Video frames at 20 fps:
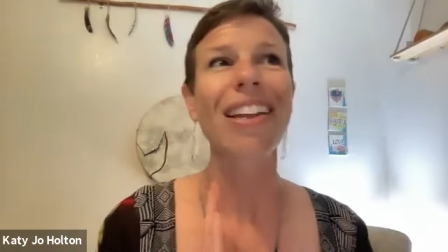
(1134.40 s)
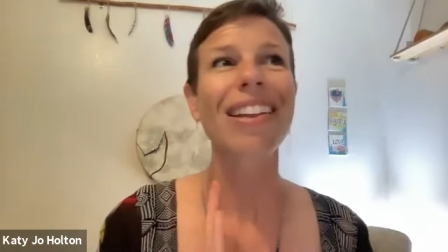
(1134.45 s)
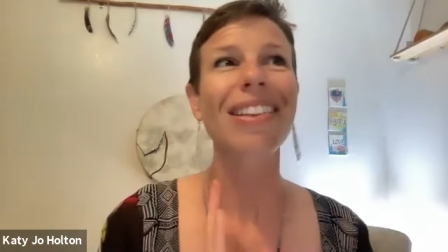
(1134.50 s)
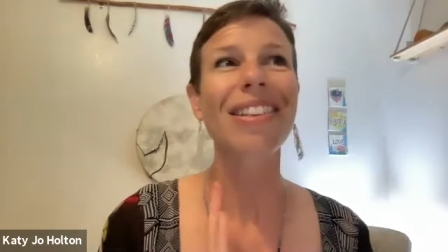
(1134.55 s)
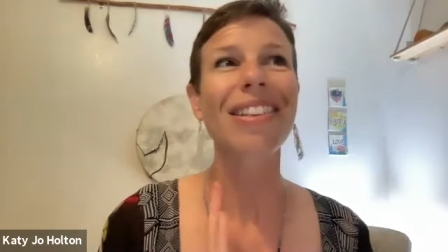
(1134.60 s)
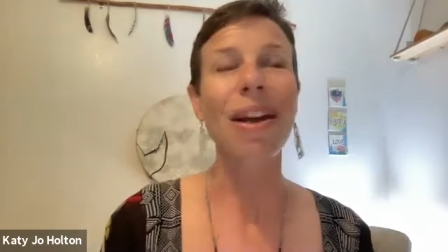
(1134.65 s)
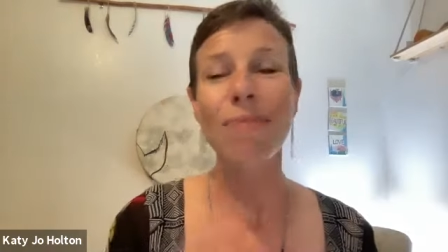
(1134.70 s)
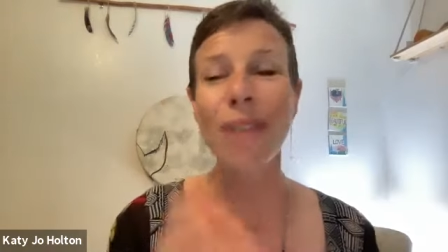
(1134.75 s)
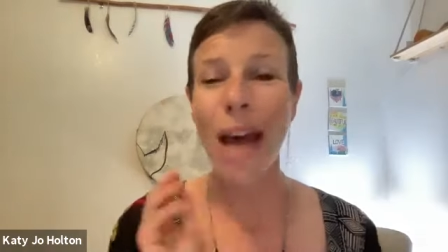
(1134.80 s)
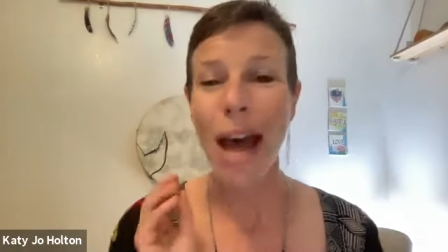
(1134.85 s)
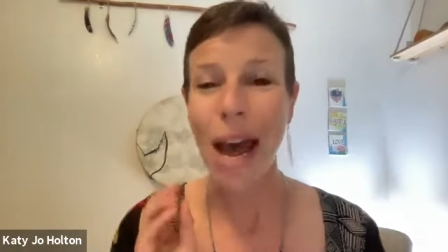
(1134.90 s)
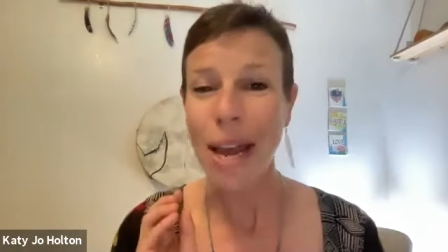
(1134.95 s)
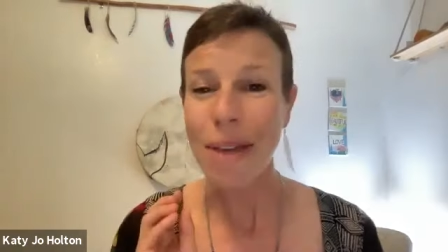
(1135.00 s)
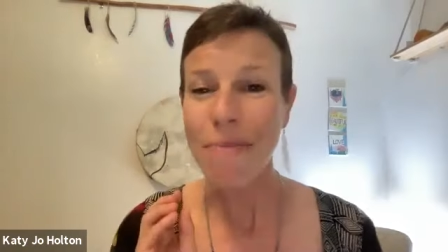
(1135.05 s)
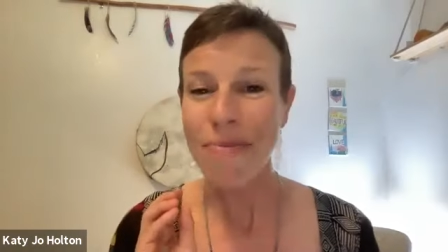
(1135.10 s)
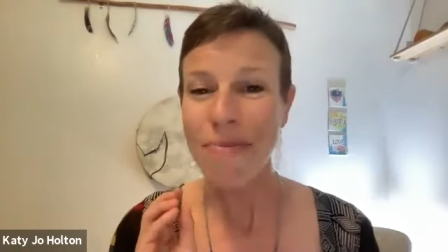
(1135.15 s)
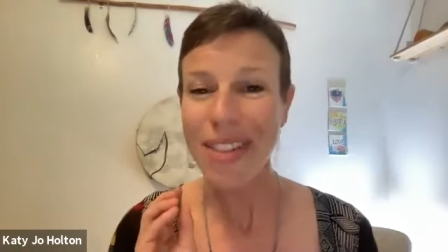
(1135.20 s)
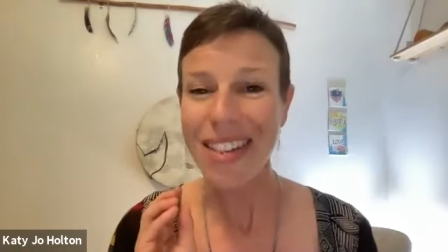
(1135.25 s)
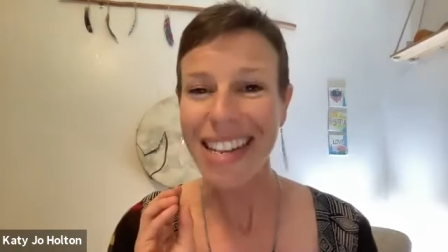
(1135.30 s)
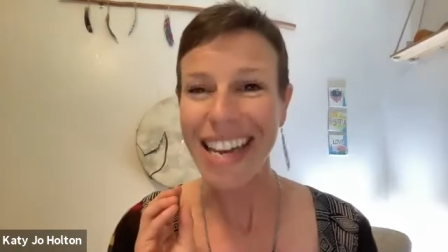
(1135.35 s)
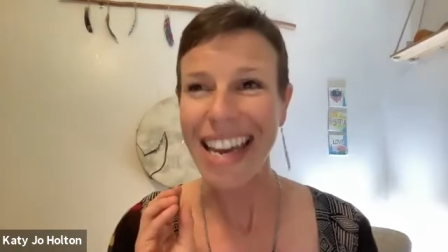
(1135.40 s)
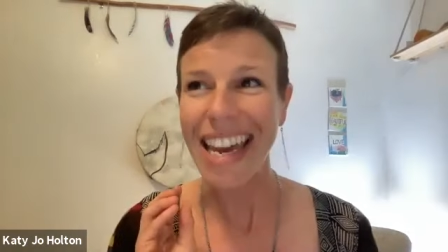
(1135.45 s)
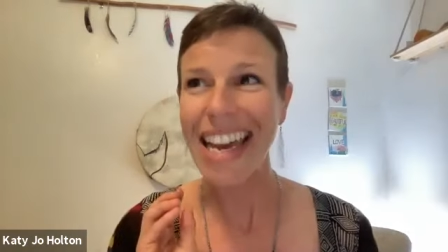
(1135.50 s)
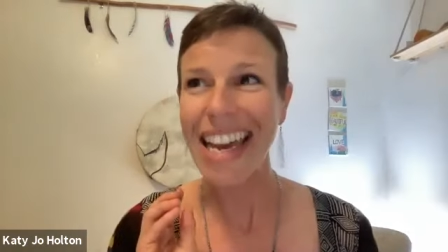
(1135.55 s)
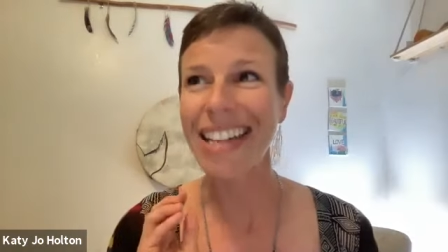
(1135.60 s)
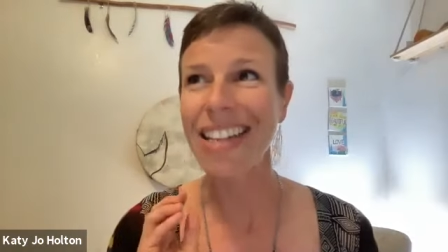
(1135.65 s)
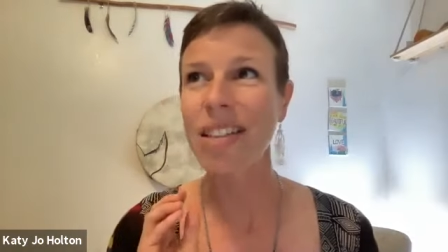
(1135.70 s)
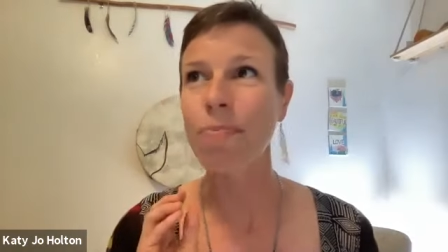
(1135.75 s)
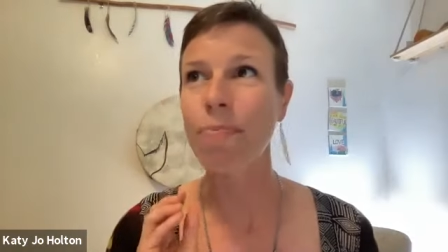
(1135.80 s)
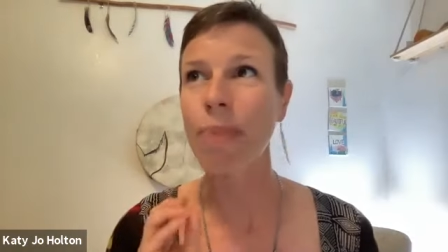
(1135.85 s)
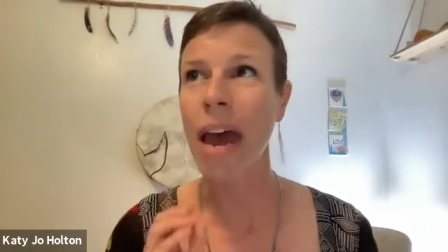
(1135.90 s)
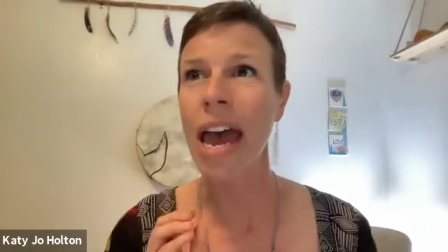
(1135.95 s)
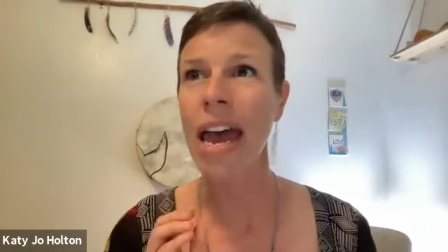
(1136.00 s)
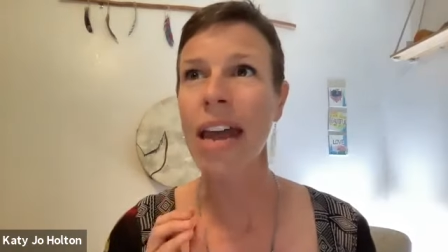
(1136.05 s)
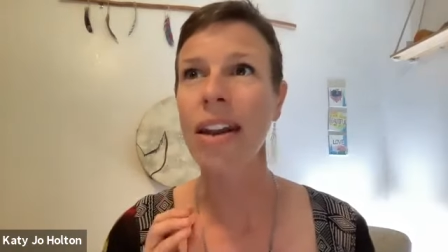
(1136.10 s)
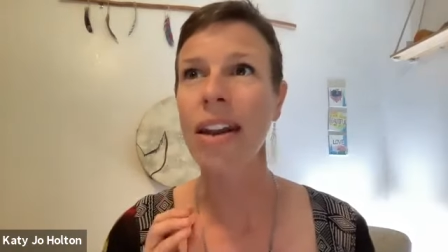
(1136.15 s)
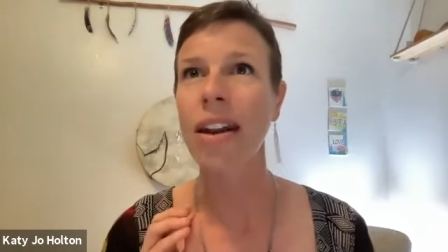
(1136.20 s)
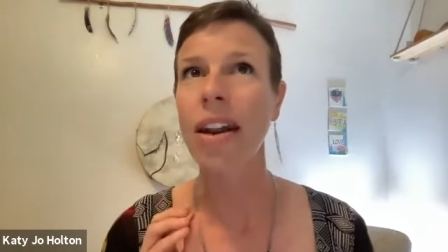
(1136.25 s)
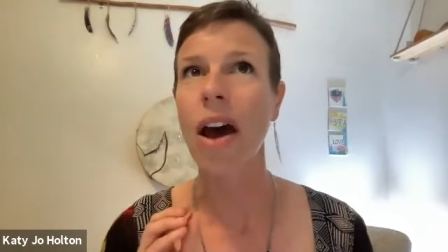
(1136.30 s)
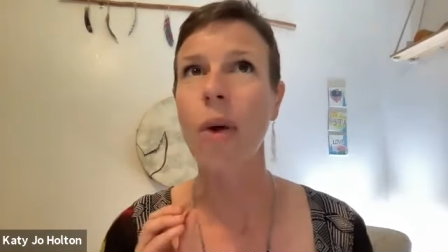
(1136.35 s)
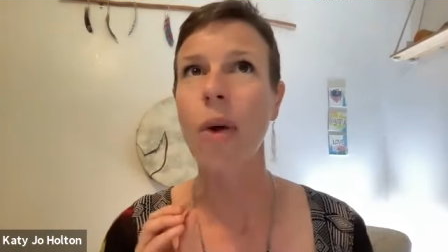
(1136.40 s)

sometimes it's been